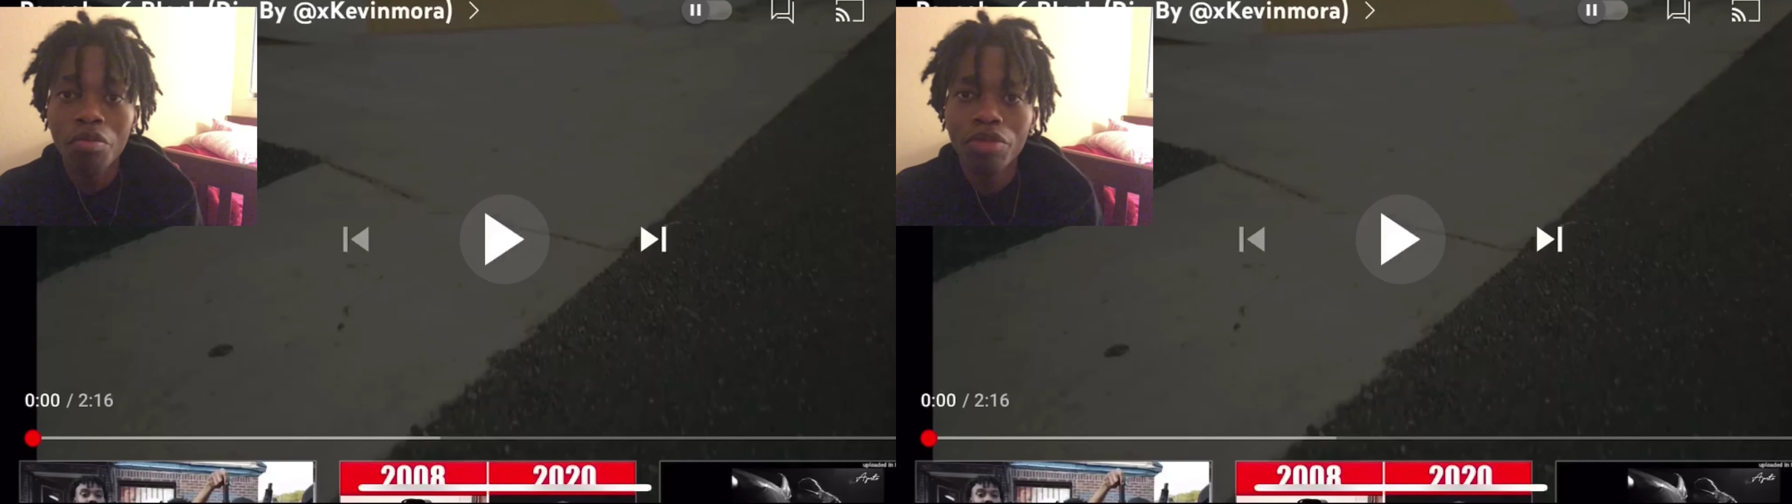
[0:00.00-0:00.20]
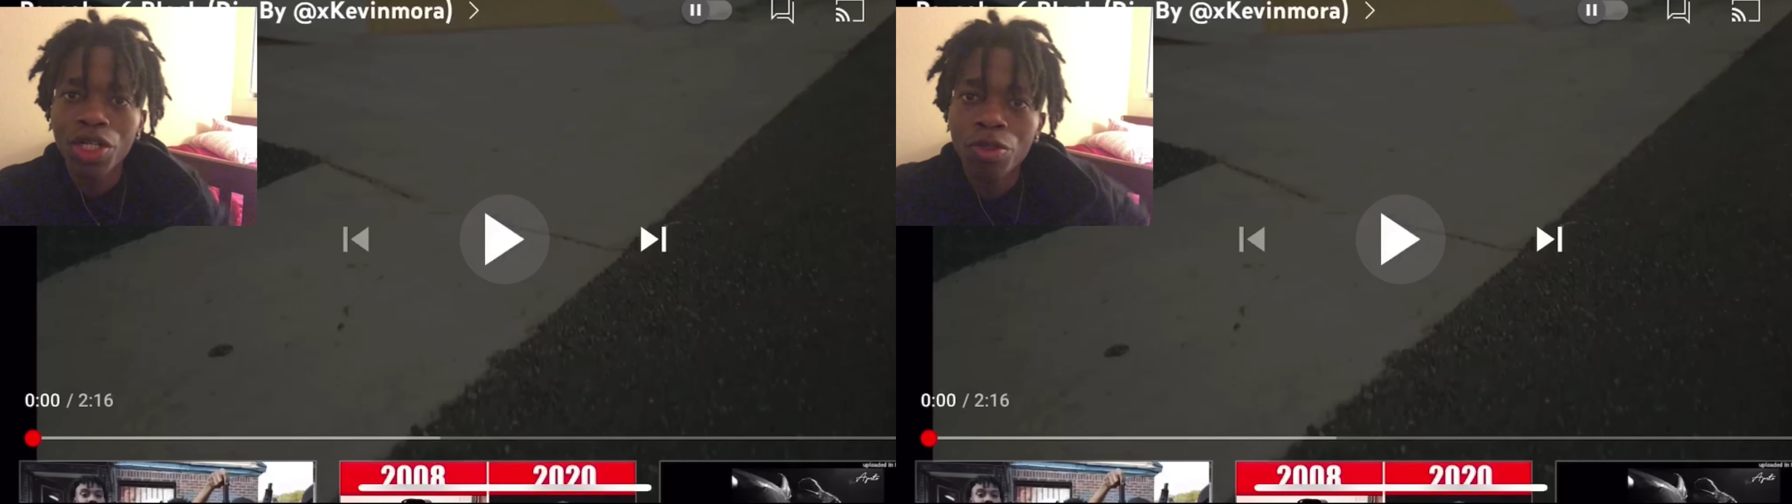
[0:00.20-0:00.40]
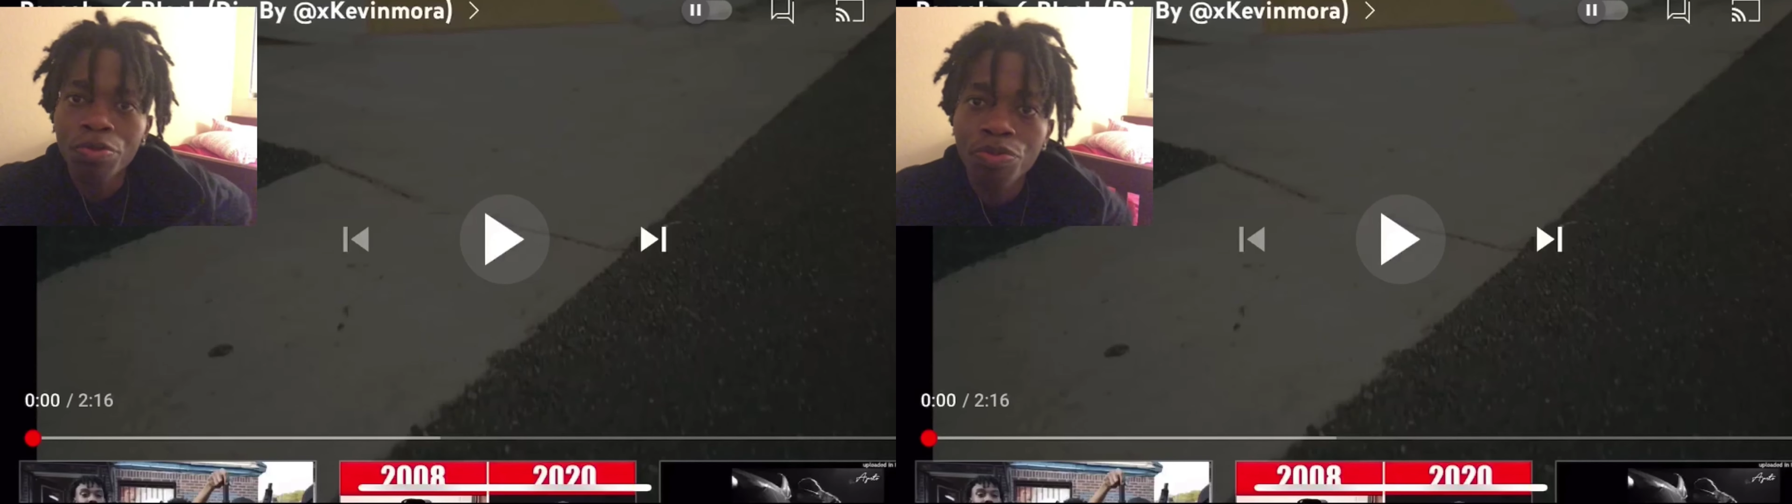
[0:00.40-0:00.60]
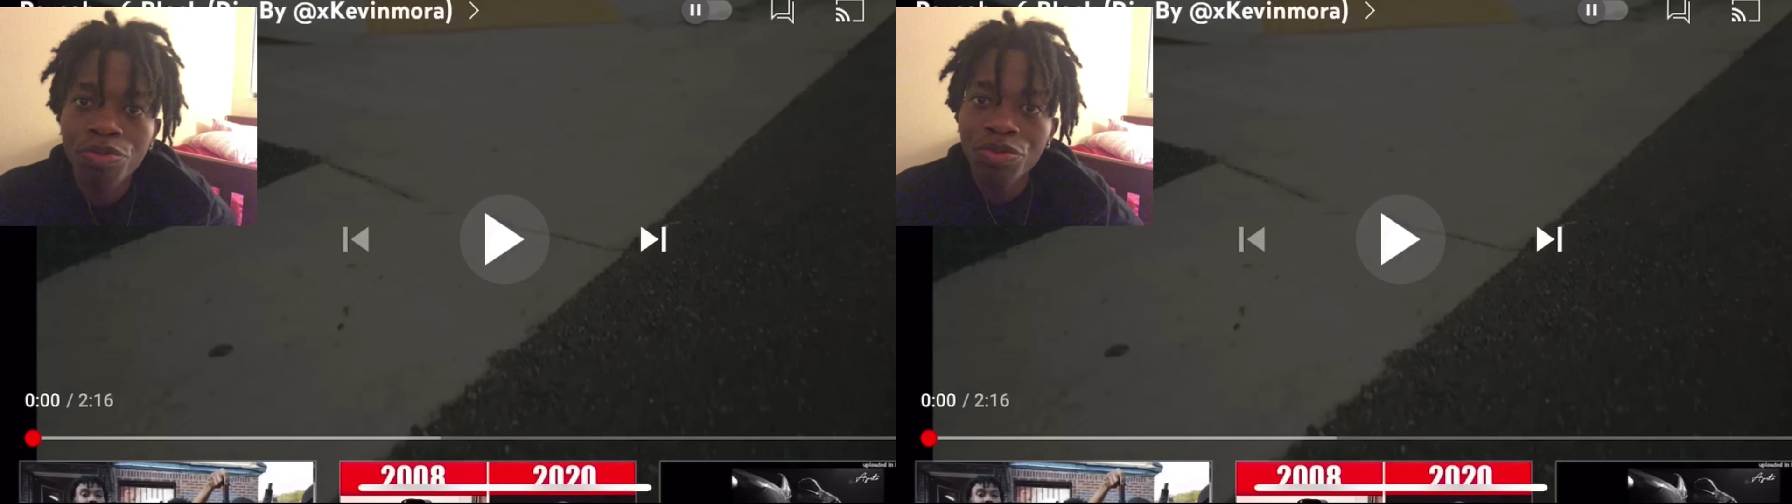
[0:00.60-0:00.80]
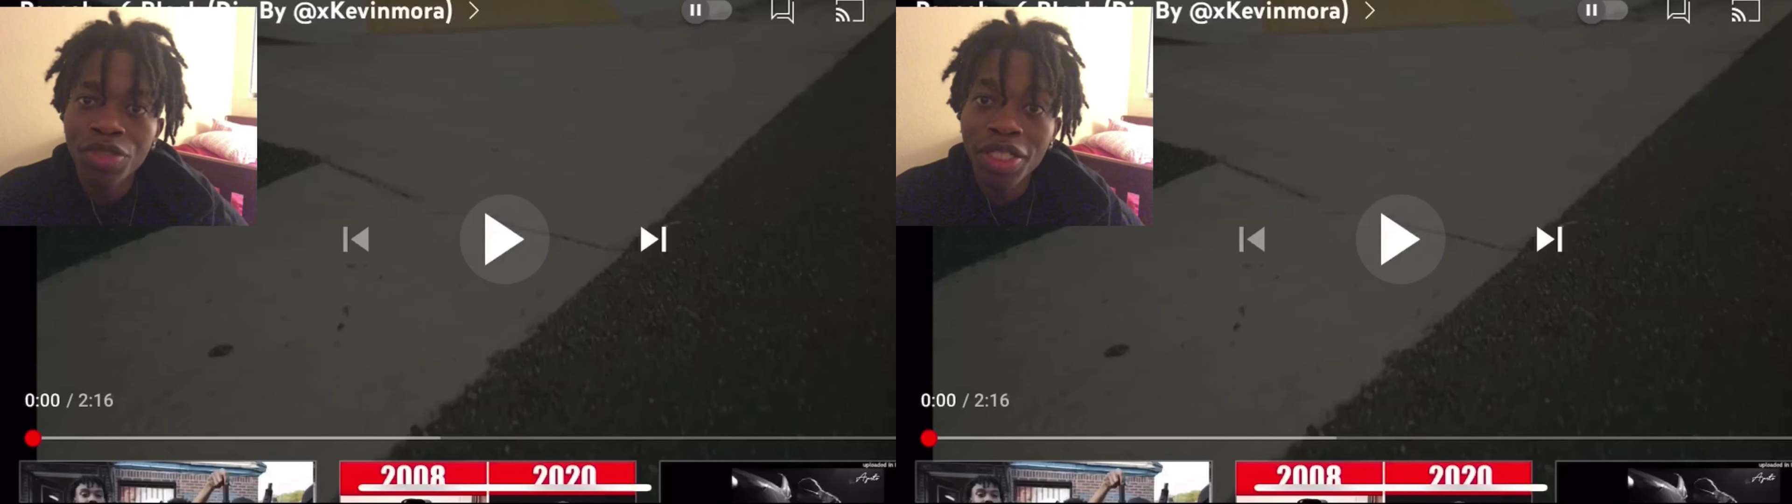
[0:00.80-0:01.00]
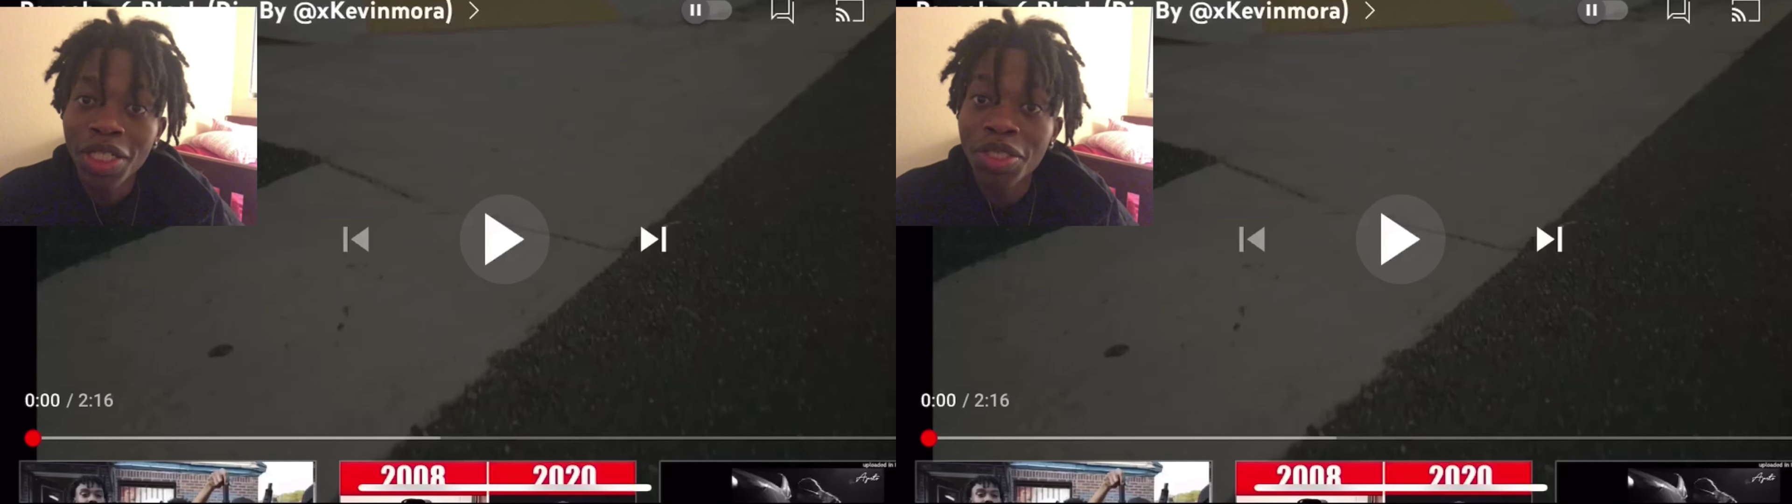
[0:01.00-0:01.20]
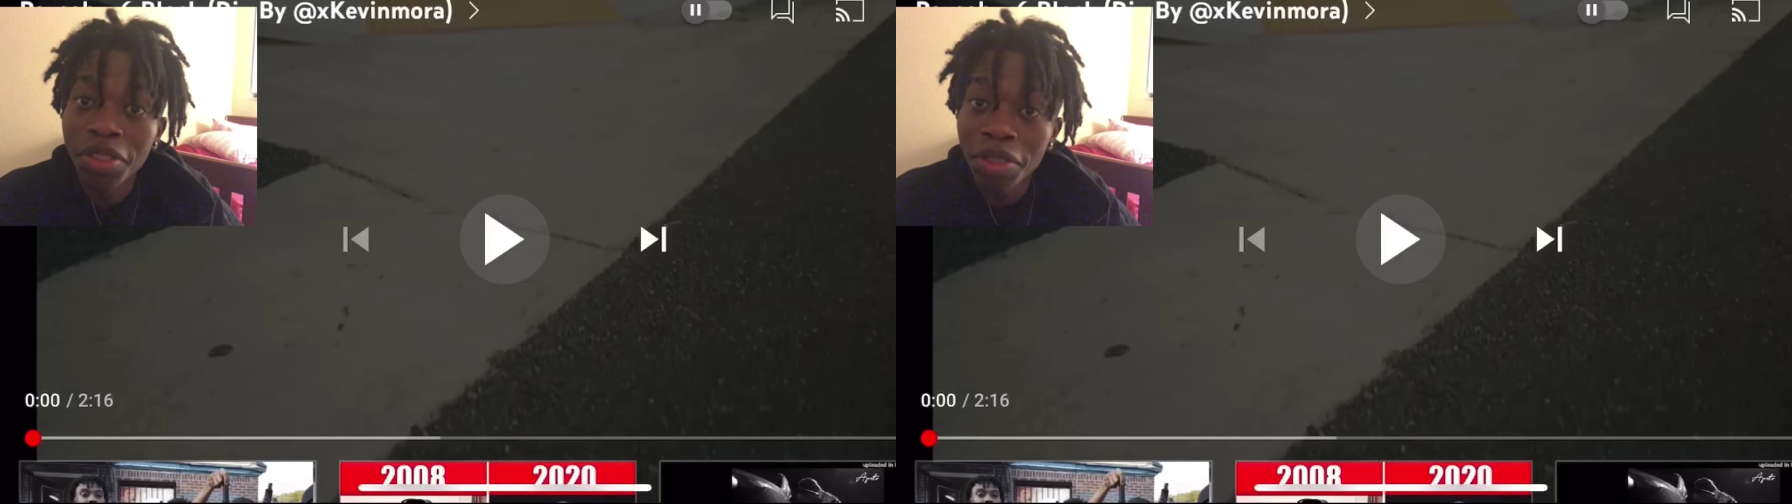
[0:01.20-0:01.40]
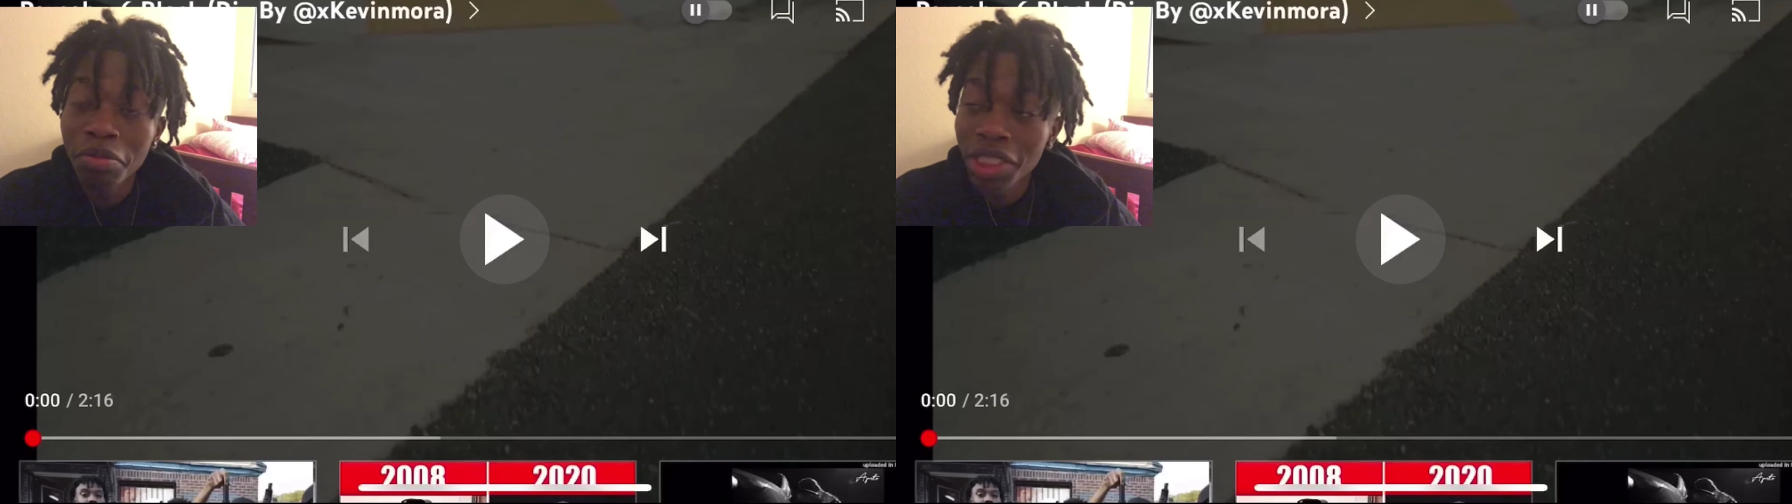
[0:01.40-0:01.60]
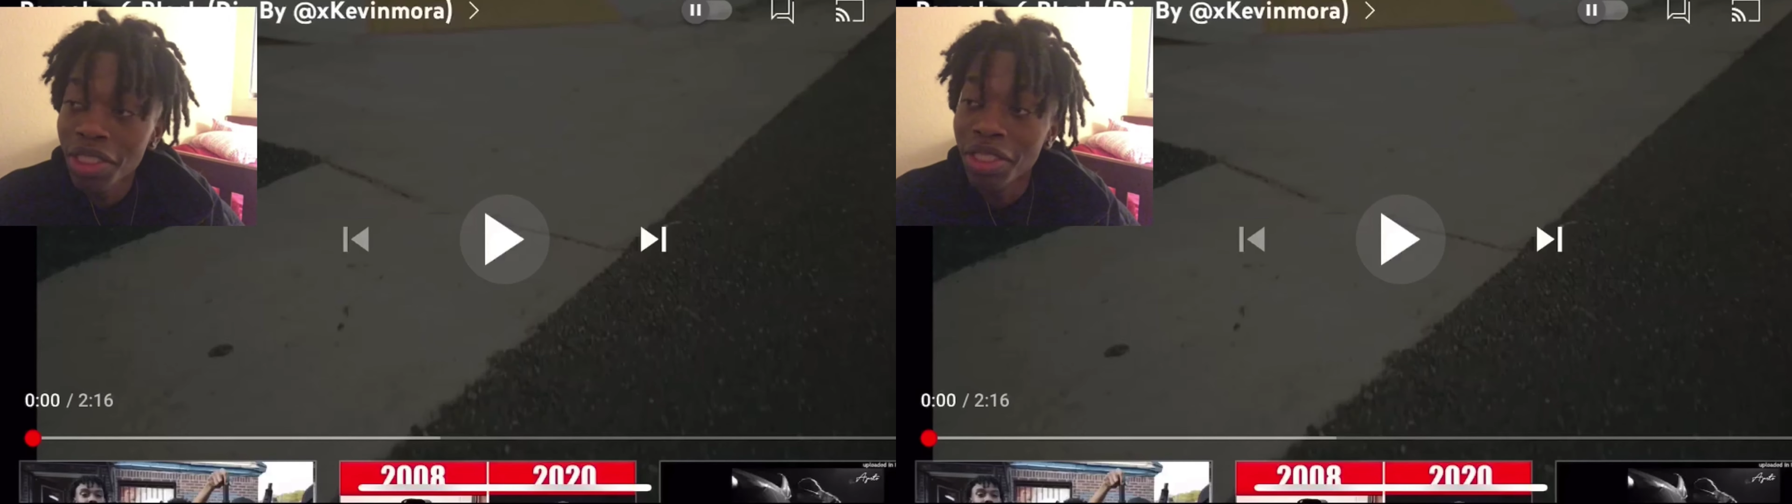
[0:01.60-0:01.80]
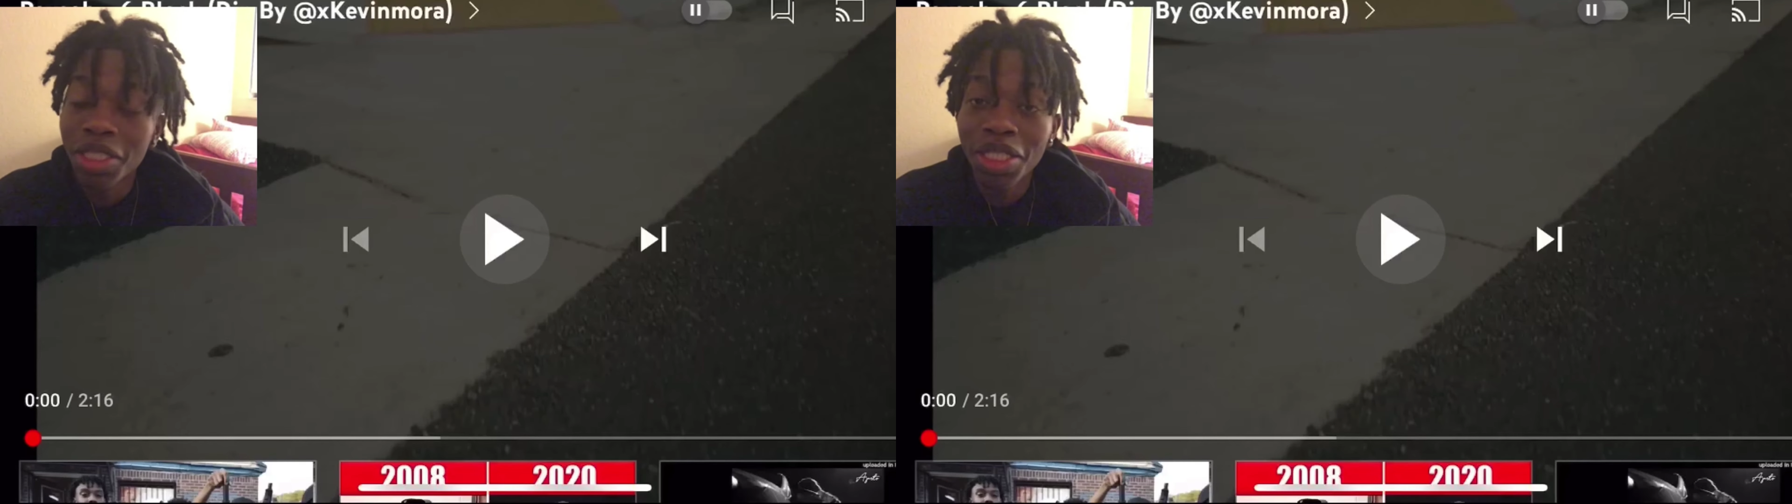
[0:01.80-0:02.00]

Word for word: Bro, it took me